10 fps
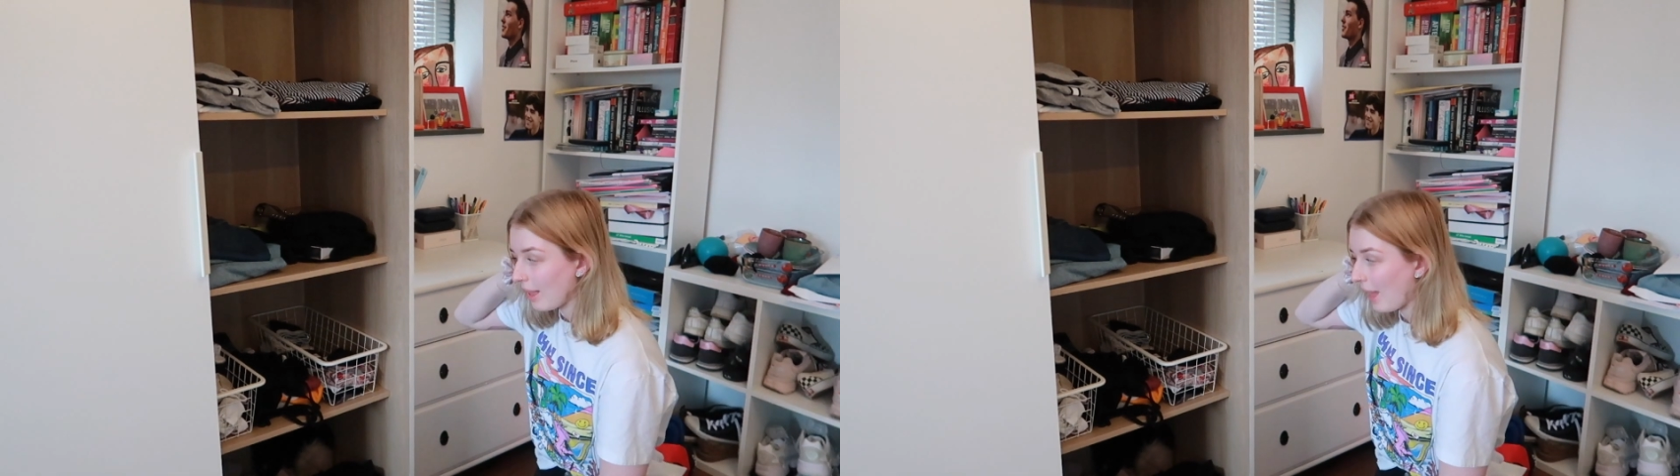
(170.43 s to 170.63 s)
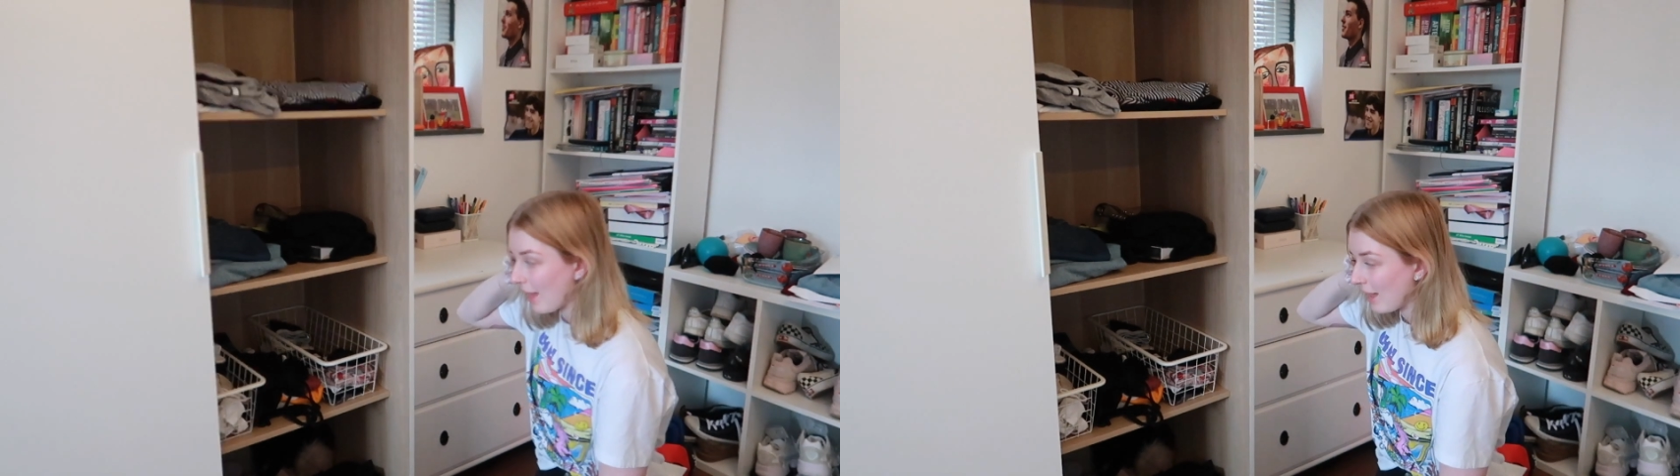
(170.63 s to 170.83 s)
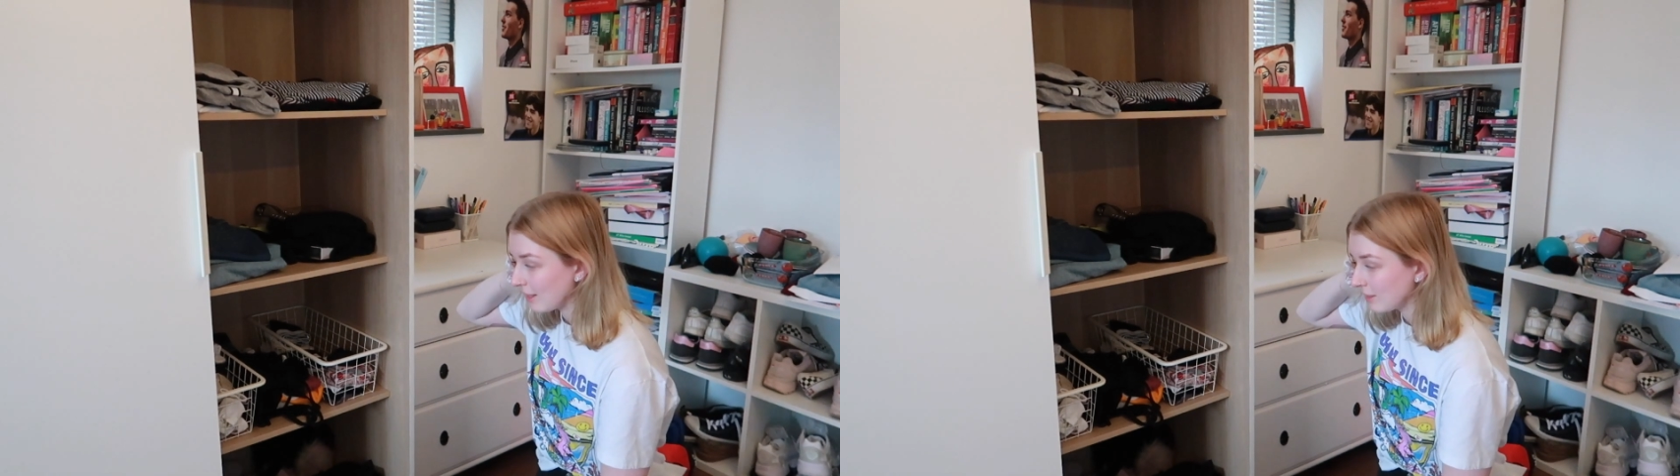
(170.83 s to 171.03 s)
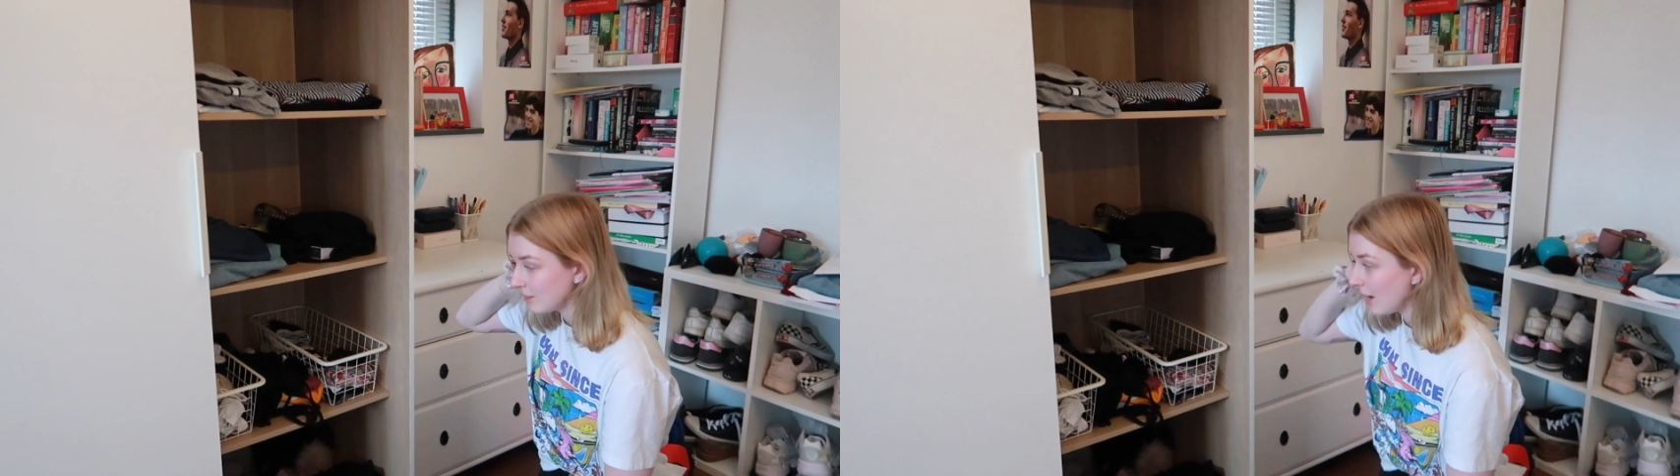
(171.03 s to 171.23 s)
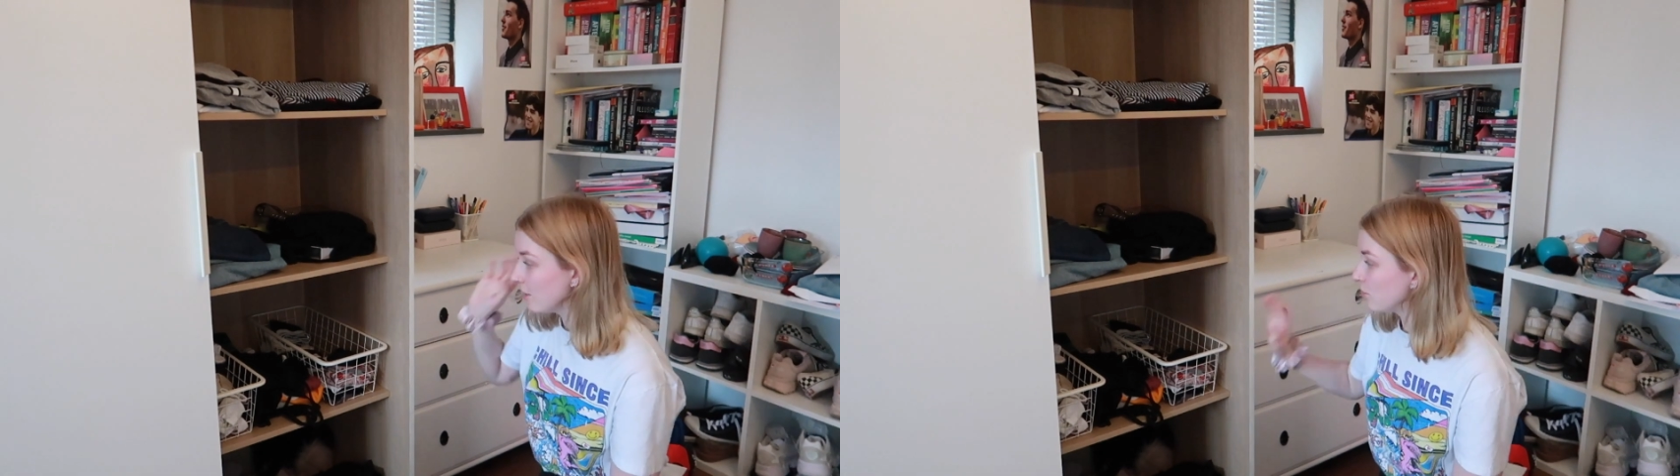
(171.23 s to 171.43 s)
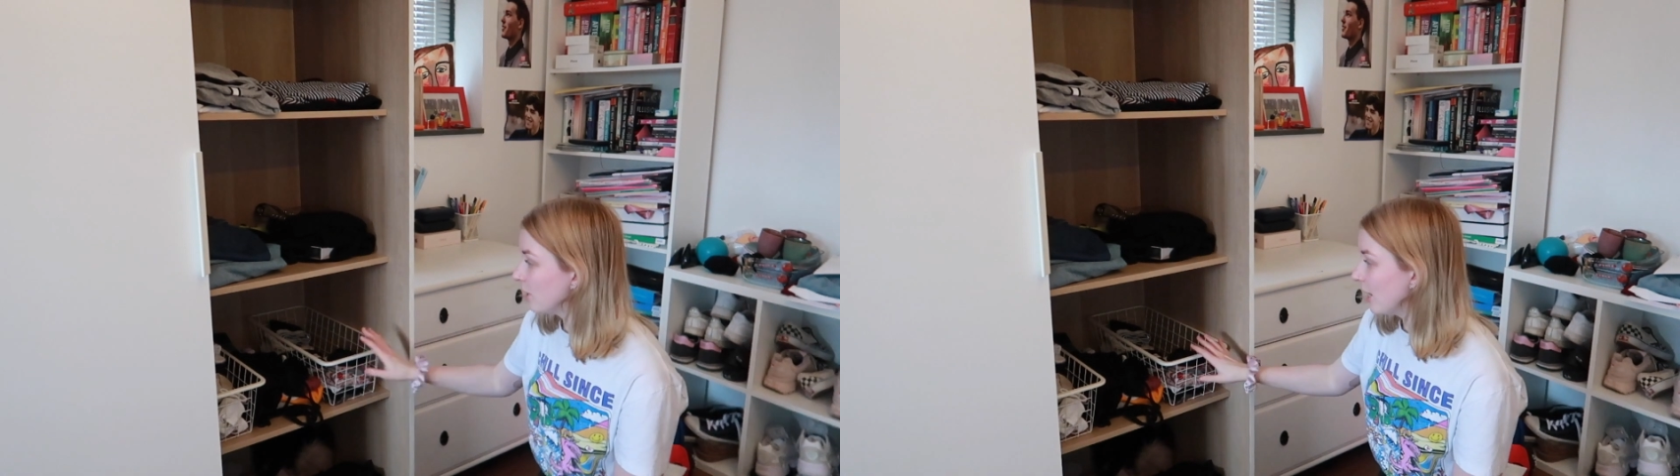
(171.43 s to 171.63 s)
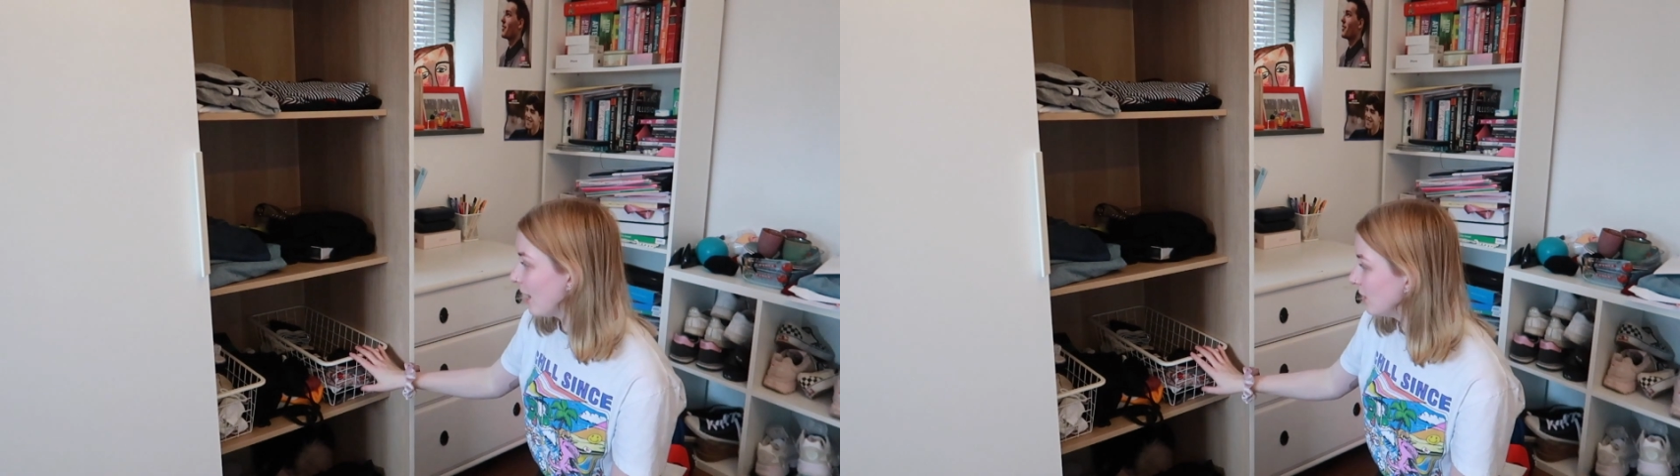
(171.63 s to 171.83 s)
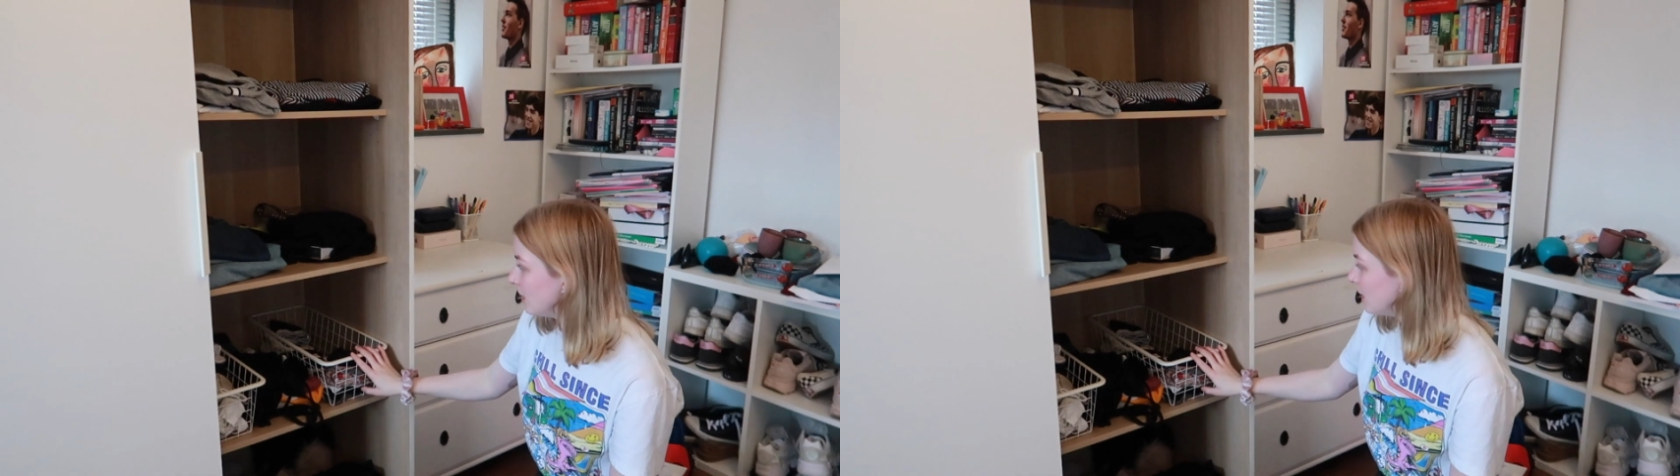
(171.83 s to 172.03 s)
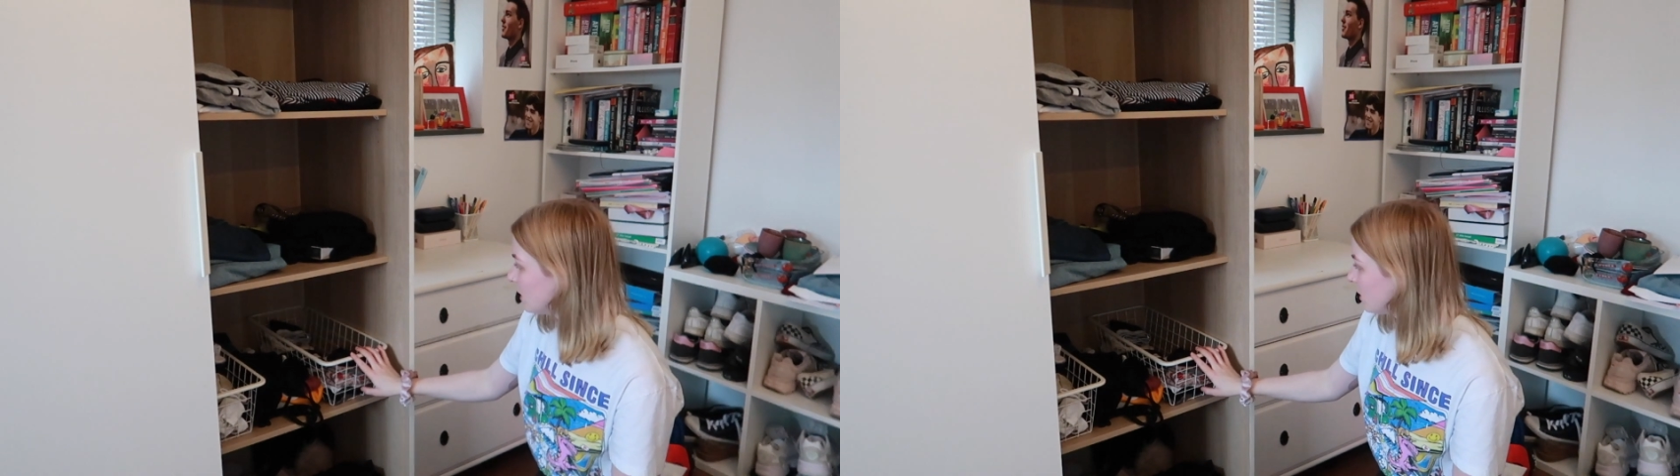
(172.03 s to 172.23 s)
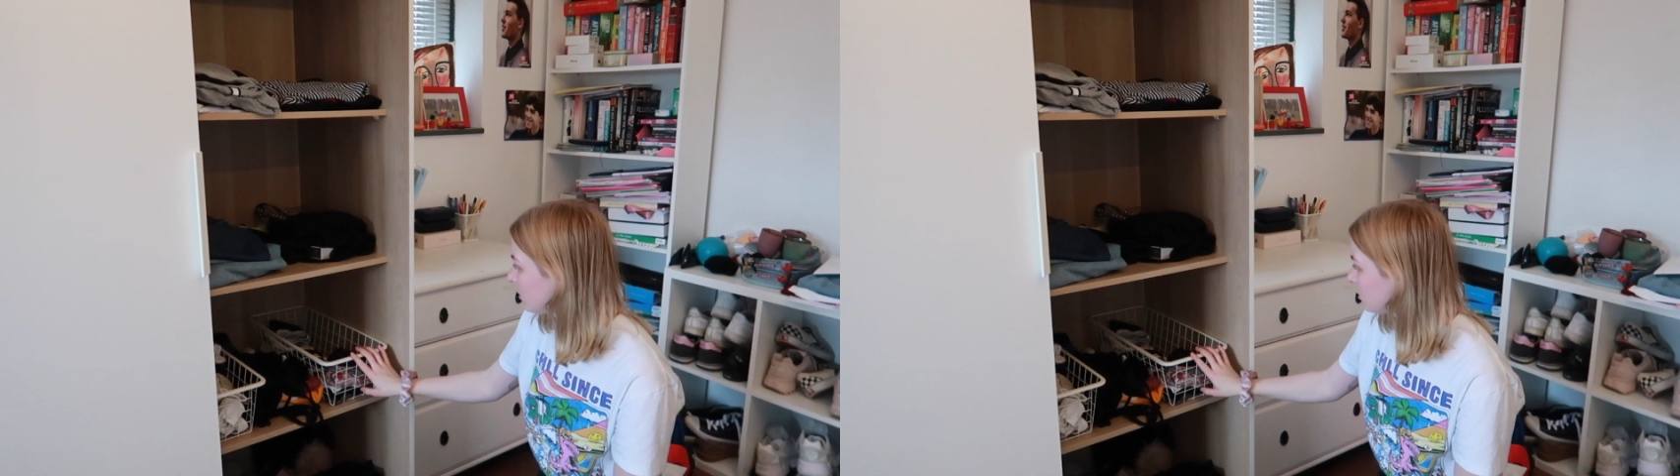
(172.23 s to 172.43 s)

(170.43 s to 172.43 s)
and yeah, it's really handy,